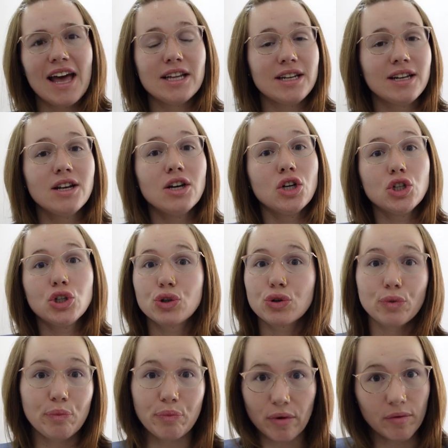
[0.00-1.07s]
and
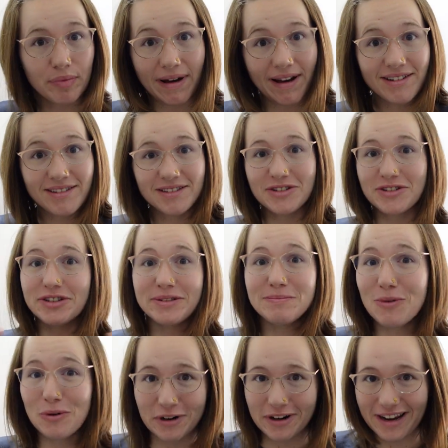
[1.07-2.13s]
Shuprabhat. Good
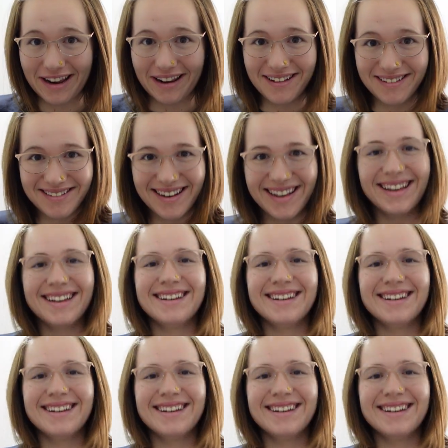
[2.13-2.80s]
morning.